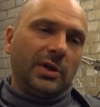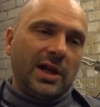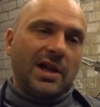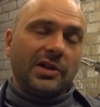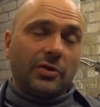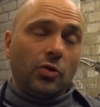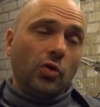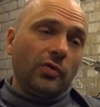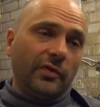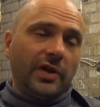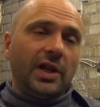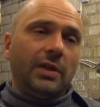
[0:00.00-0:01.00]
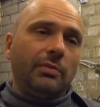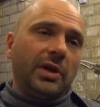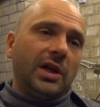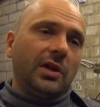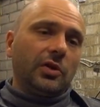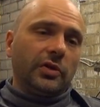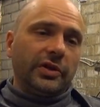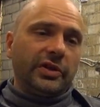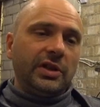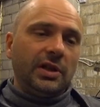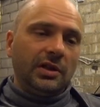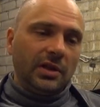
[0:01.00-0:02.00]
ass all the way back on the
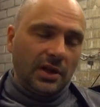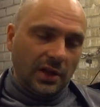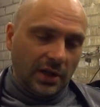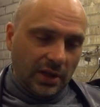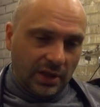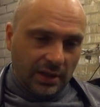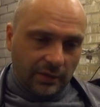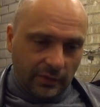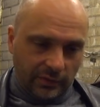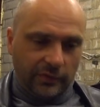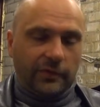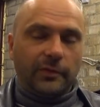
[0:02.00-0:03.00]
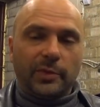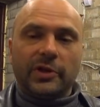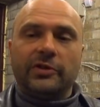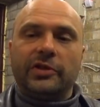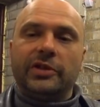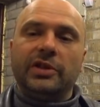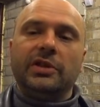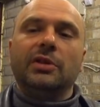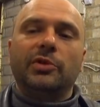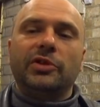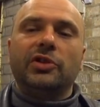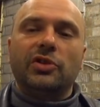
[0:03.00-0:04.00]
seat, the sitting
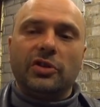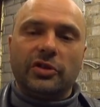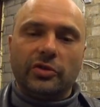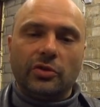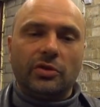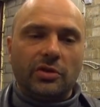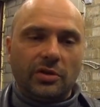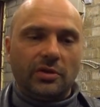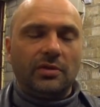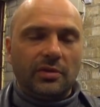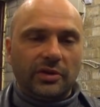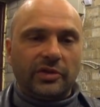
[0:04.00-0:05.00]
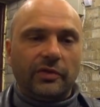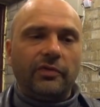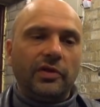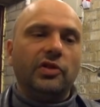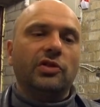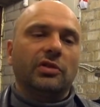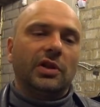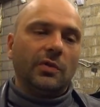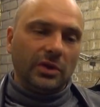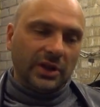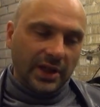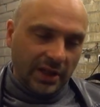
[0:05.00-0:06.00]
position is not sufficient. I
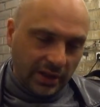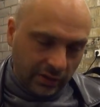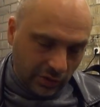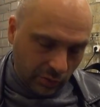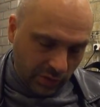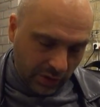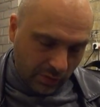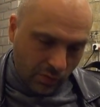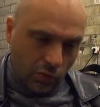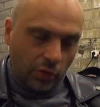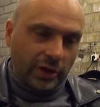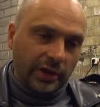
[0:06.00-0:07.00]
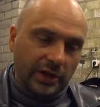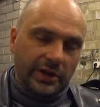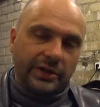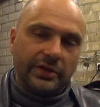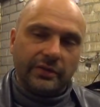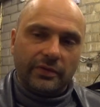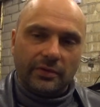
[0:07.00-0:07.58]
would like it to be more aggressive.